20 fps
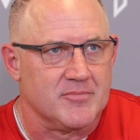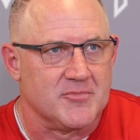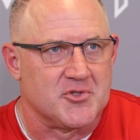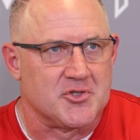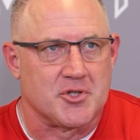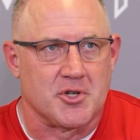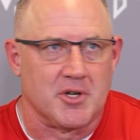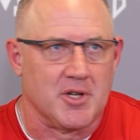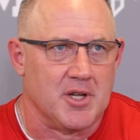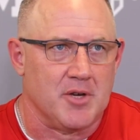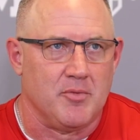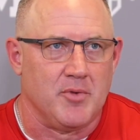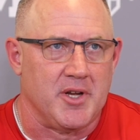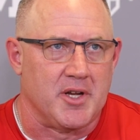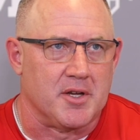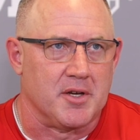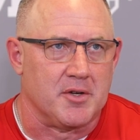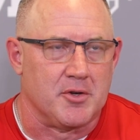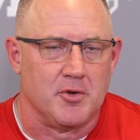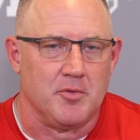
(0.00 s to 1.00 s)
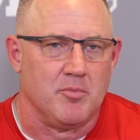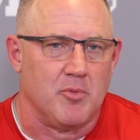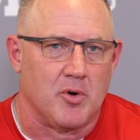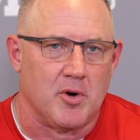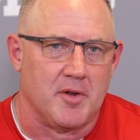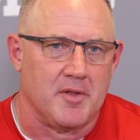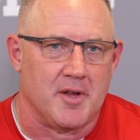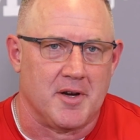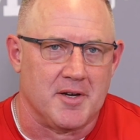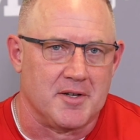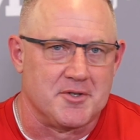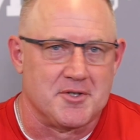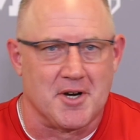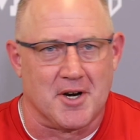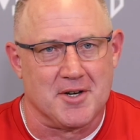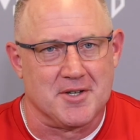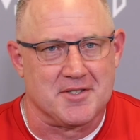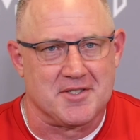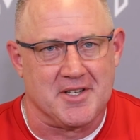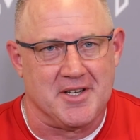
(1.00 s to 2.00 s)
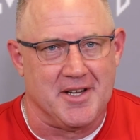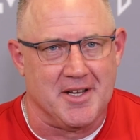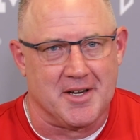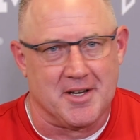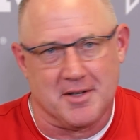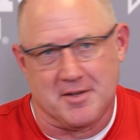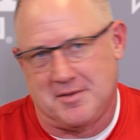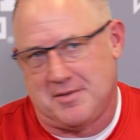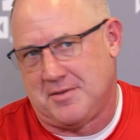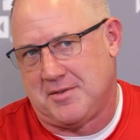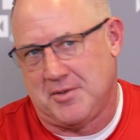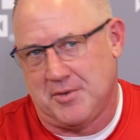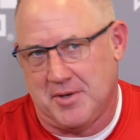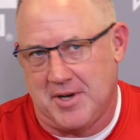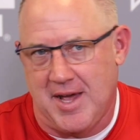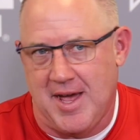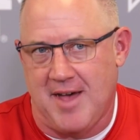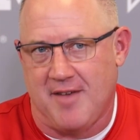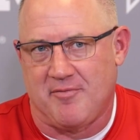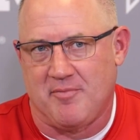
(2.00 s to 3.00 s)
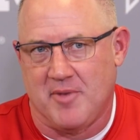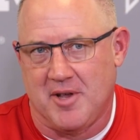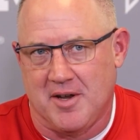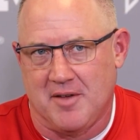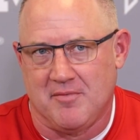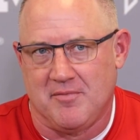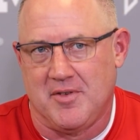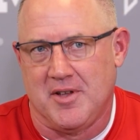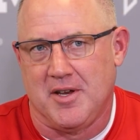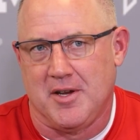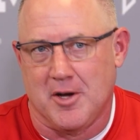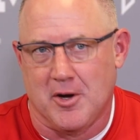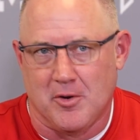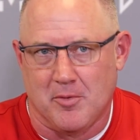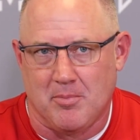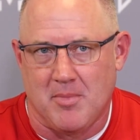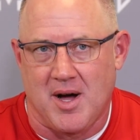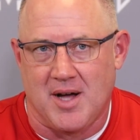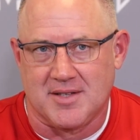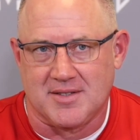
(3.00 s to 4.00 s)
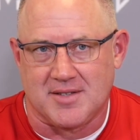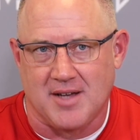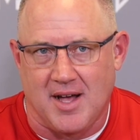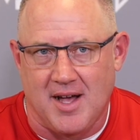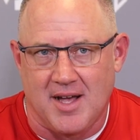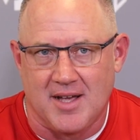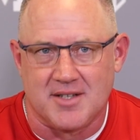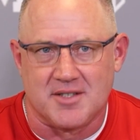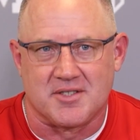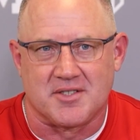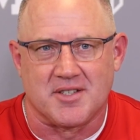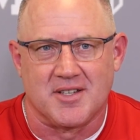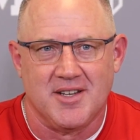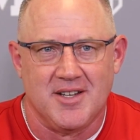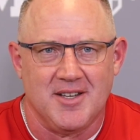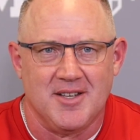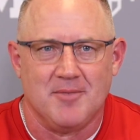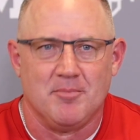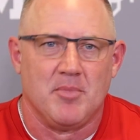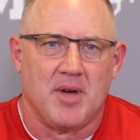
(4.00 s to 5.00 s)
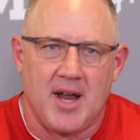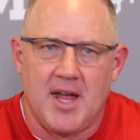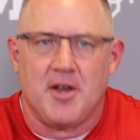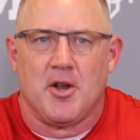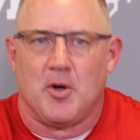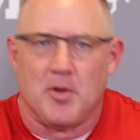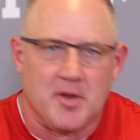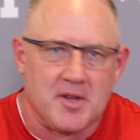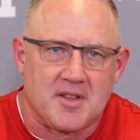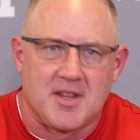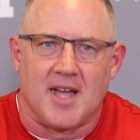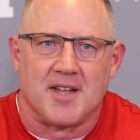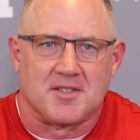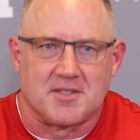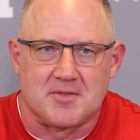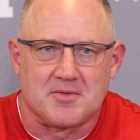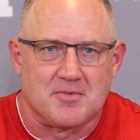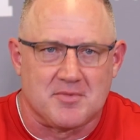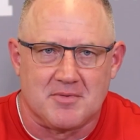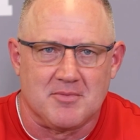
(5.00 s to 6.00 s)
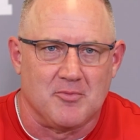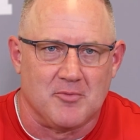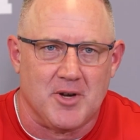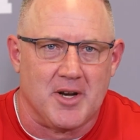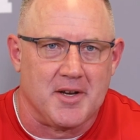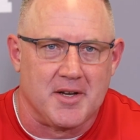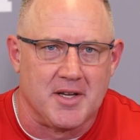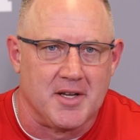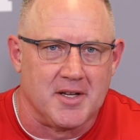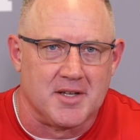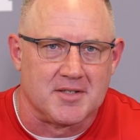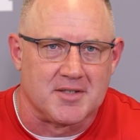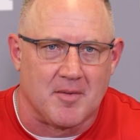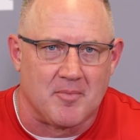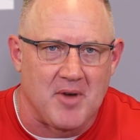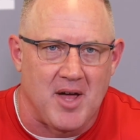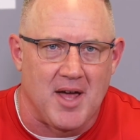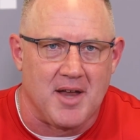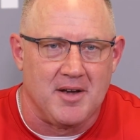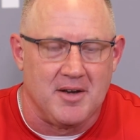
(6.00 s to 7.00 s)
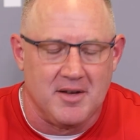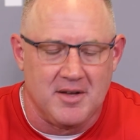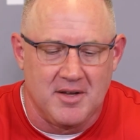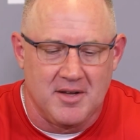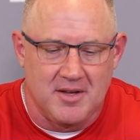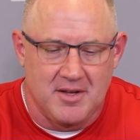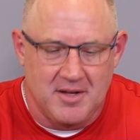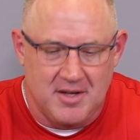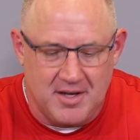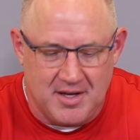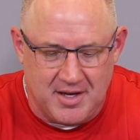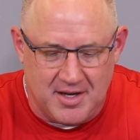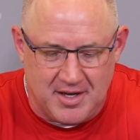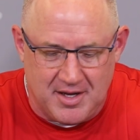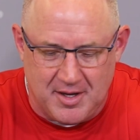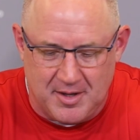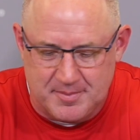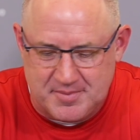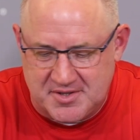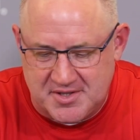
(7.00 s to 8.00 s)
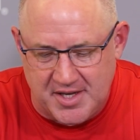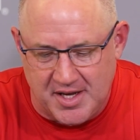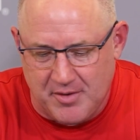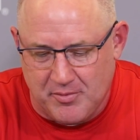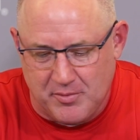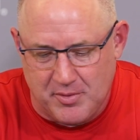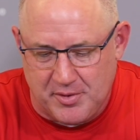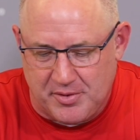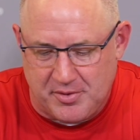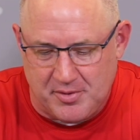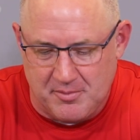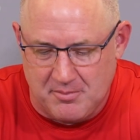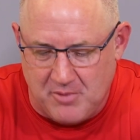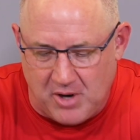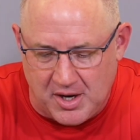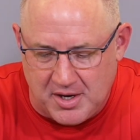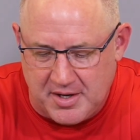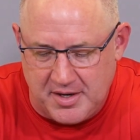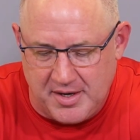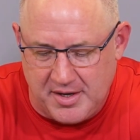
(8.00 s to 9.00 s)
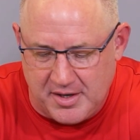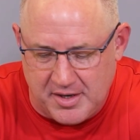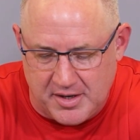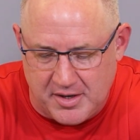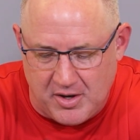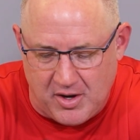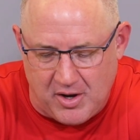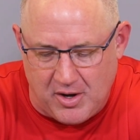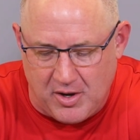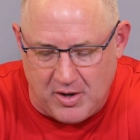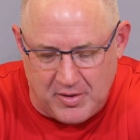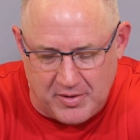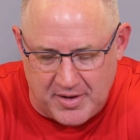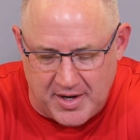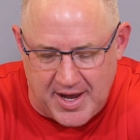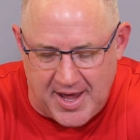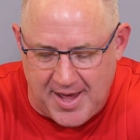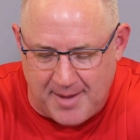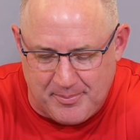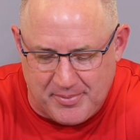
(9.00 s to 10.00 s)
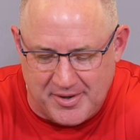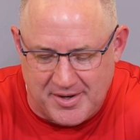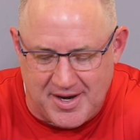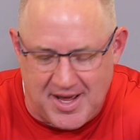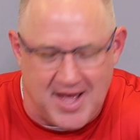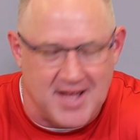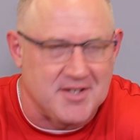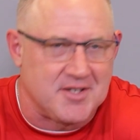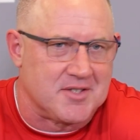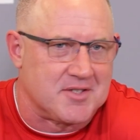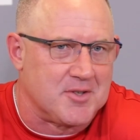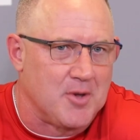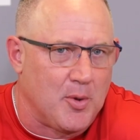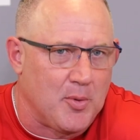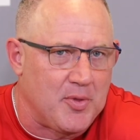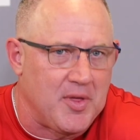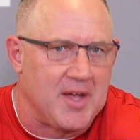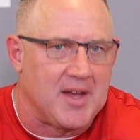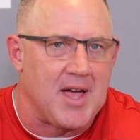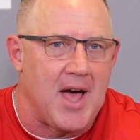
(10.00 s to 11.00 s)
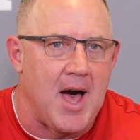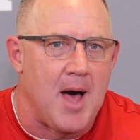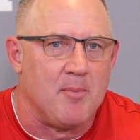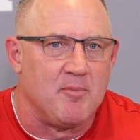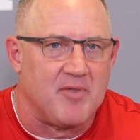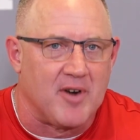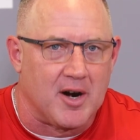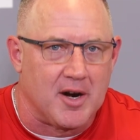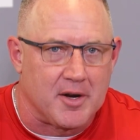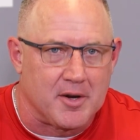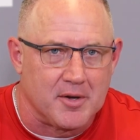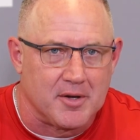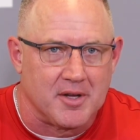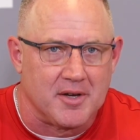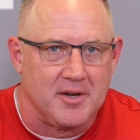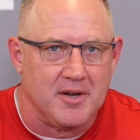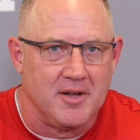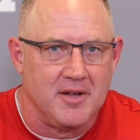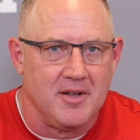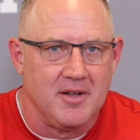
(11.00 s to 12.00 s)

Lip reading: surely we could do more than a jersey and a 2.5-minute video montage, but I know that that's what it is. I'm not upset with marketing and all that happened. I just don't think I'm very good.